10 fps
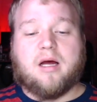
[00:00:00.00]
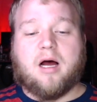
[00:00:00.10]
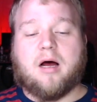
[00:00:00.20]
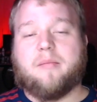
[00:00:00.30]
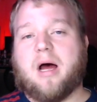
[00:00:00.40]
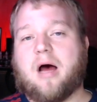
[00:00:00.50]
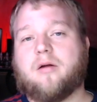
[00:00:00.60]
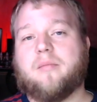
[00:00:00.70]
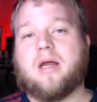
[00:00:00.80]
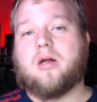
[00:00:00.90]
how
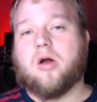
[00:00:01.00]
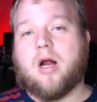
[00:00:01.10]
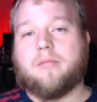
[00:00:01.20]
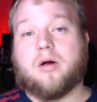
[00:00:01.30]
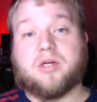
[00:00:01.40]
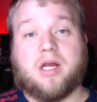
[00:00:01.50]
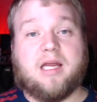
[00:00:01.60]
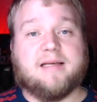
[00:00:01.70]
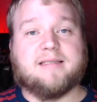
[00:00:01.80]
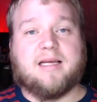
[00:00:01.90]
to make your airbrushing
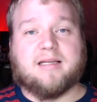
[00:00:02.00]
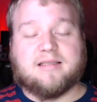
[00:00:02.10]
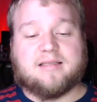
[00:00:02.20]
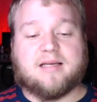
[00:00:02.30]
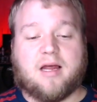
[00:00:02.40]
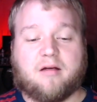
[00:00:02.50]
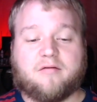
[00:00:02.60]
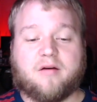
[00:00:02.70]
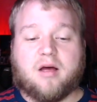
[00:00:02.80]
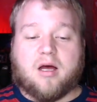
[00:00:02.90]
easy and
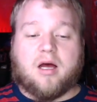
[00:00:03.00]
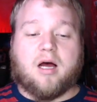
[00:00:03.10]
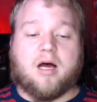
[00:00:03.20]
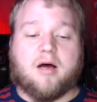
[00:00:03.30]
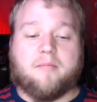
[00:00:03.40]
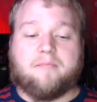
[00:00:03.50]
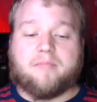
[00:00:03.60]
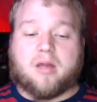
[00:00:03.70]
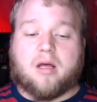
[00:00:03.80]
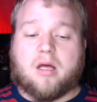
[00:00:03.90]
safe.
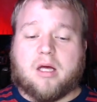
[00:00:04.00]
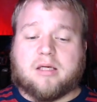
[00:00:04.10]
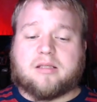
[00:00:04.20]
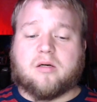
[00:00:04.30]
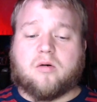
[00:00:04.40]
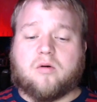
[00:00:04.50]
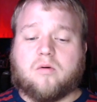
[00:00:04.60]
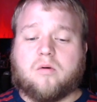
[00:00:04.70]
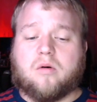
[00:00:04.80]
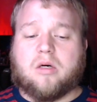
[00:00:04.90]

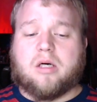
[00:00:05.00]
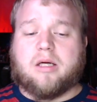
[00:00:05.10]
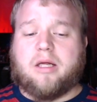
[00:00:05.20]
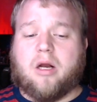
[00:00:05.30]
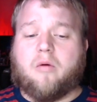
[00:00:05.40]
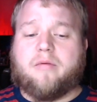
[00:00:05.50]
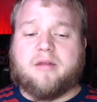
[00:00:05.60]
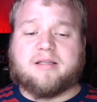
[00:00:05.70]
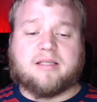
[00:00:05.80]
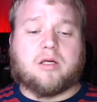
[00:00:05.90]
So,
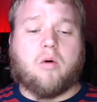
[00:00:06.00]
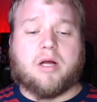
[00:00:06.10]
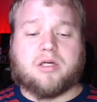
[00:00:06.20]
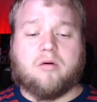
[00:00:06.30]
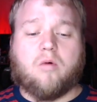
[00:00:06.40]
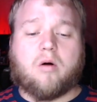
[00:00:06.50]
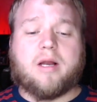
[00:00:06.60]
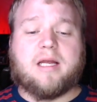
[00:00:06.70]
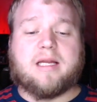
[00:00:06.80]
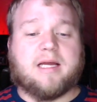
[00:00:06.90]
this is the question. What do I
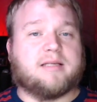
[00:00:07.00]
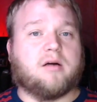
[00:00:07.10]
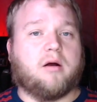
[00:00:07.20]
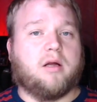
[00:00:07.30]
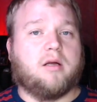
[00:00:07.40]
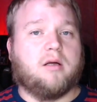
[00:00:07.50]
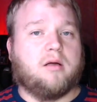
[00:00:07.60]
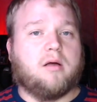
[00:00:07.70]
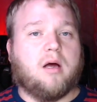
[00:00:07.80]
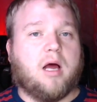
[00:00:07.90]
need to get started
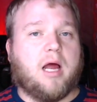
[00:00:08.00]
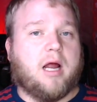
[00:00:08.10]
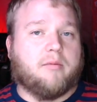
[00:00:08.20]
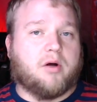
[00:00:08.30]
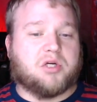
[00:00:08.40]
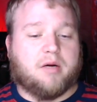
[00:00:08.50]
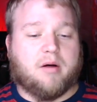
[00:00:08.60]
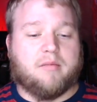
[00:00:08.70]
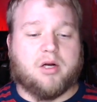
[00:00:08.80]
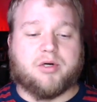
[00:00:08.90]
airbrushing
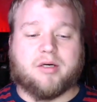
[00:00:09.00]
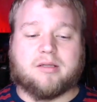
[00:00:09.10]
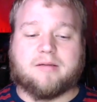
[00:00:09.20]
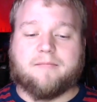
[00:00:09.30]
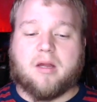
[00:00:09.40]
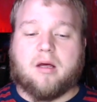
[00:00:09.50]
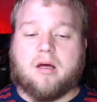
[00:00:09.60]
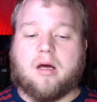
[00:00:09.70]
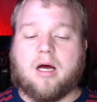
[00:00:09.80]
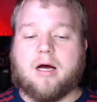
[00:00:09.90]
my miniatures?
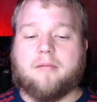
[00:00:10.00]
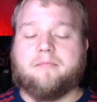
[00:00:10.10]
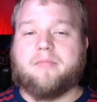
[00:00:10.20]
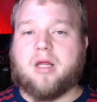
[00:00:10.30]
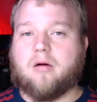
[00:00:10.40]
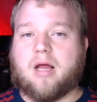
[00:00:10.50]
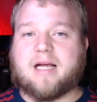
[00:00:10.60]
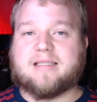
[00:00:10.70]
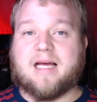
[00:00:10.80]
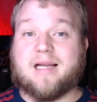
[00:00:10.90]
Like
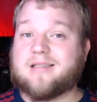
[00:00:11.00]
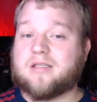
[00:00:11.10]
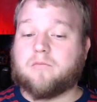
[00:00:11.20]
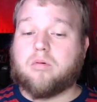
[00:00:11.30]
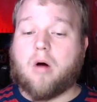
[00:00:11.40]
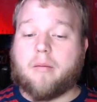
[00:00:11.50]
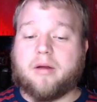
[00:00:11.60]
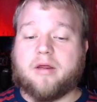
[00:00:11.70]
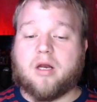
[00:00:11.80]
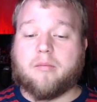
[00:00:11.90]
I said, this is
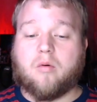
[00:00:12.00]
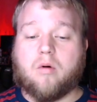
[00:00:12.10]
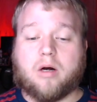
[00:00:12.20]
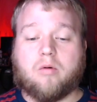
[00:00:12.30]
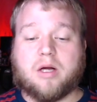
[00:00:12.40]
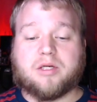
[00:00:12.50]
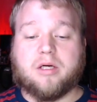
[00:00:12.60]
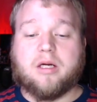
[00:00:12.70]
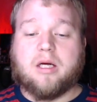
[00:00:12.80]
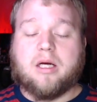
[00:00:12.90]
probably the #1 question